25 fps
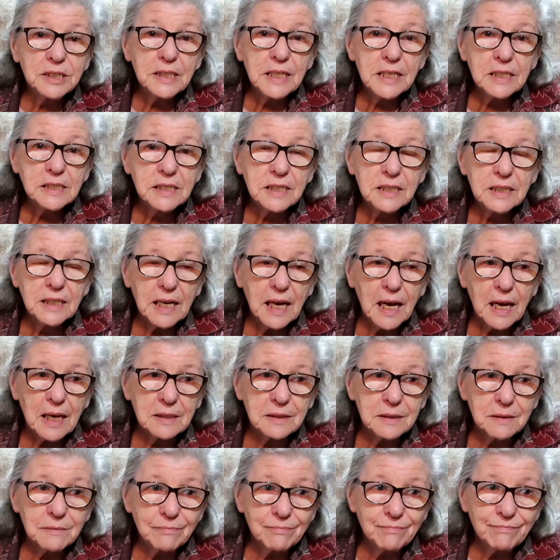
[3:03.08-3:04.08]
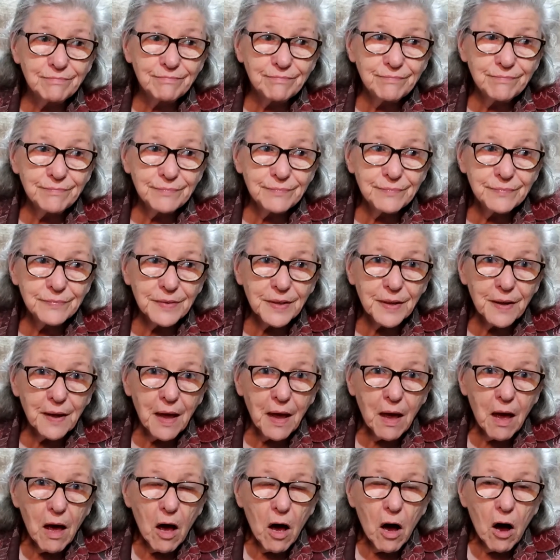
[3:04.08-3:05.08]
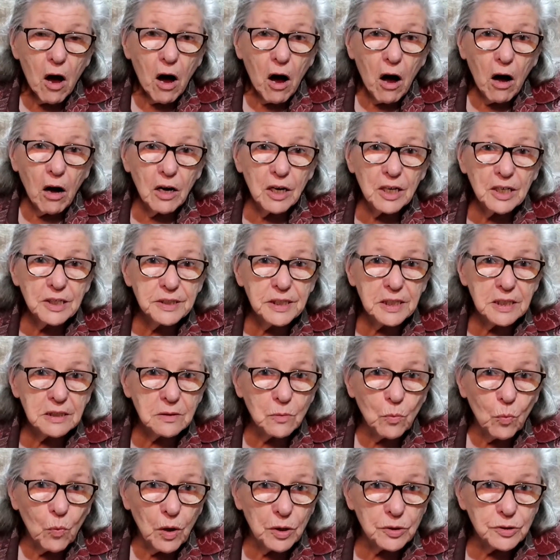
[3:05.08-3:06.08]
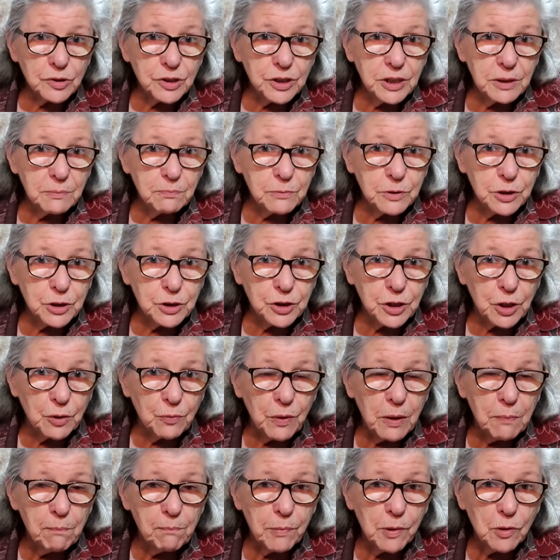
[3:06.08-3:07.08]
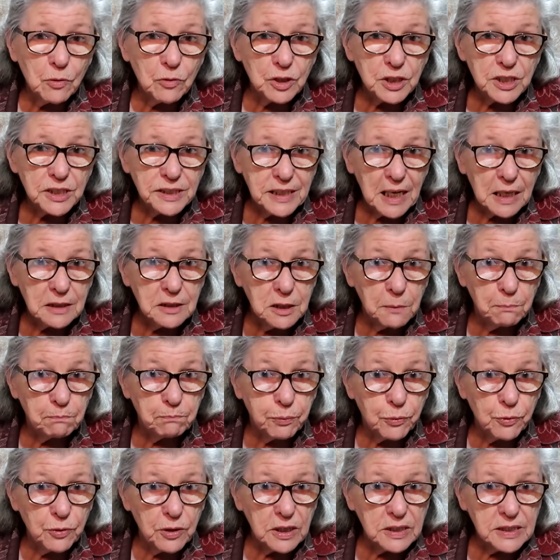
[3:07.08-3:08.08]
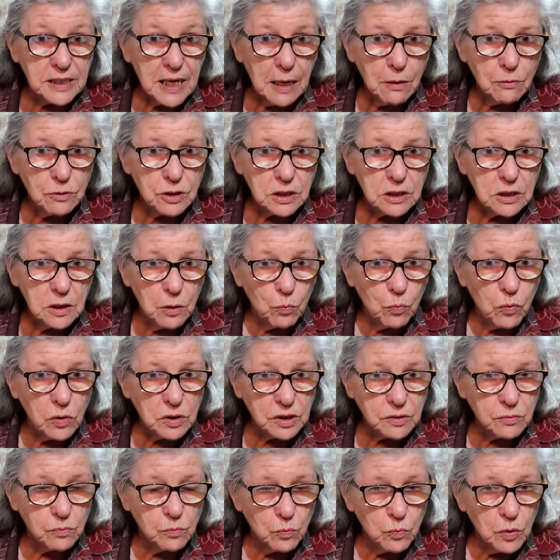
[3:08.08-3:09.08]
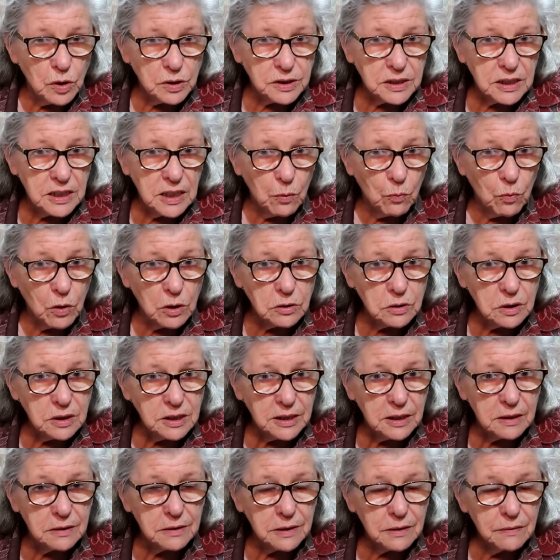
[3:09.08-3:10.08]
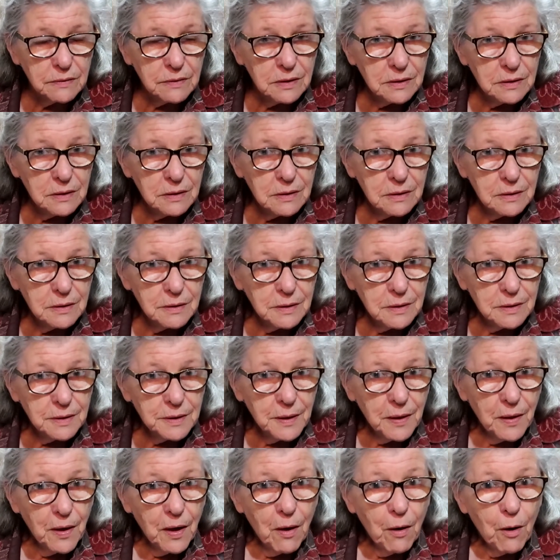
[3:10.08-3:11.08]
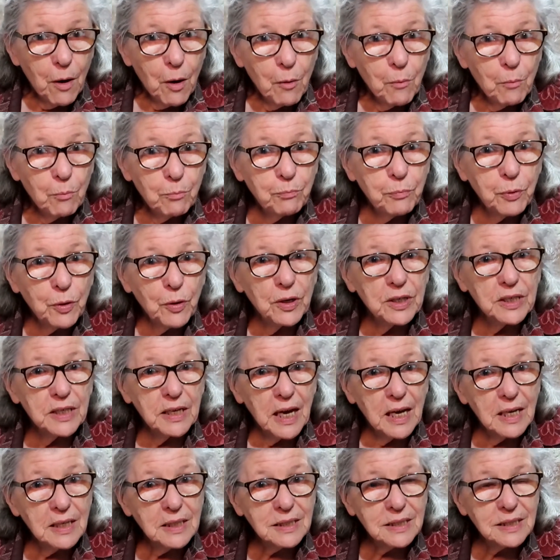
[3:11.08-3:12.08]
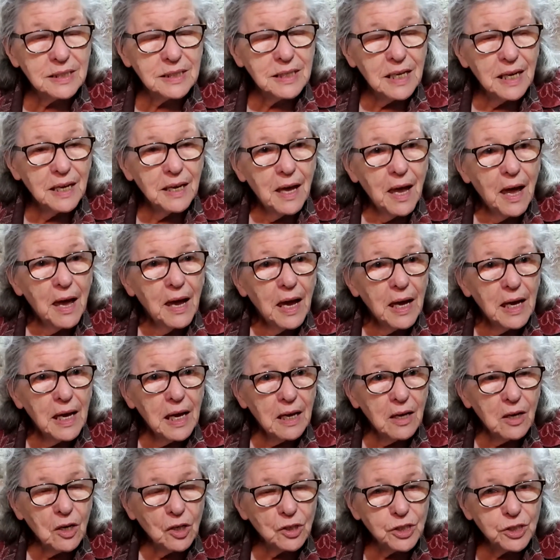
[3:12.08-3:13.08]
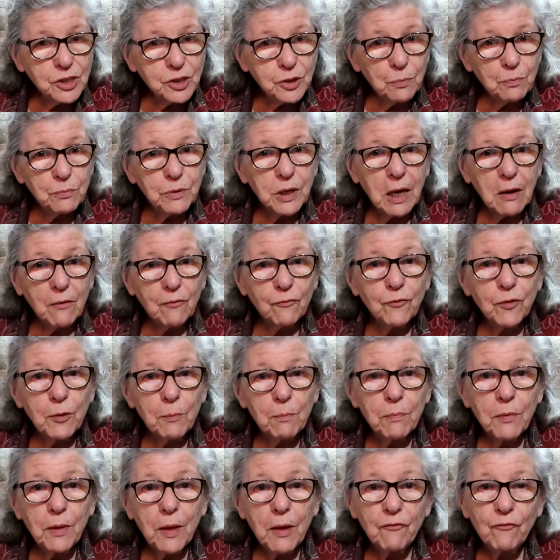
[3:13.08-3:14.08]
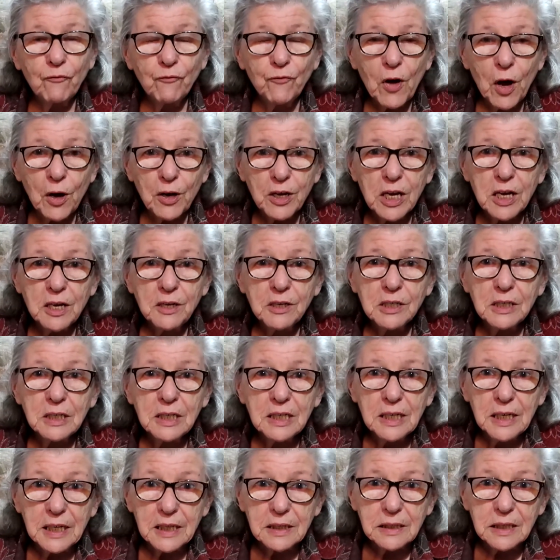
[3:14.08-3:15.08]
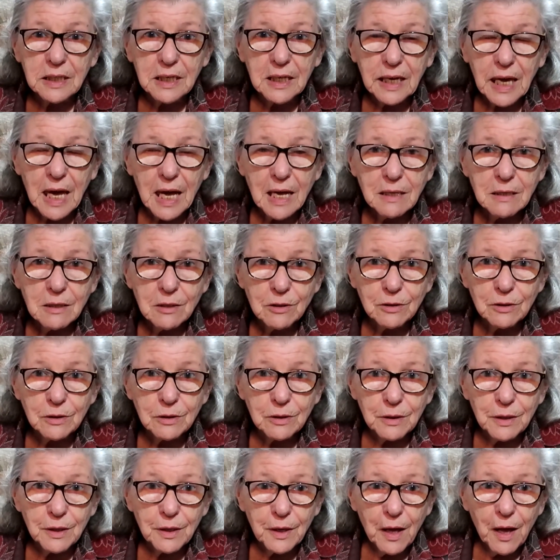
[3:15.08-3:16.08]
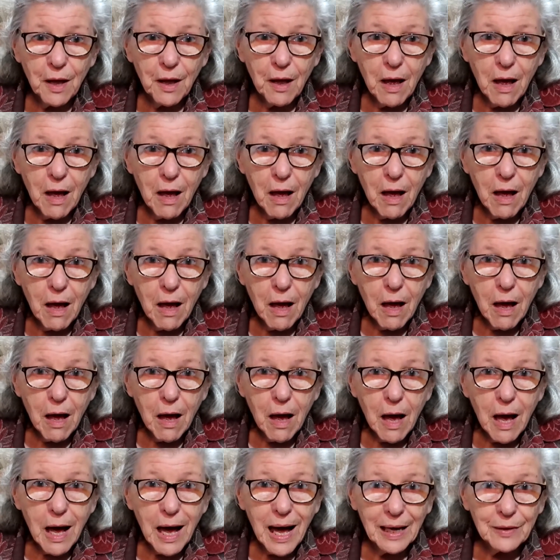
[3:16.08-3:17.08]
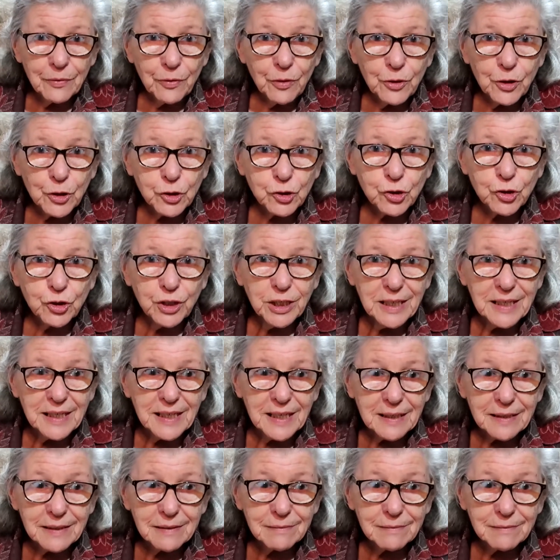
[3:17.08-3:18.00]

lit again. I didn't want him to do it because Dad had put it out and it wasn't what he wanted. But yes, he got something from the fire and lit the candle and the tree.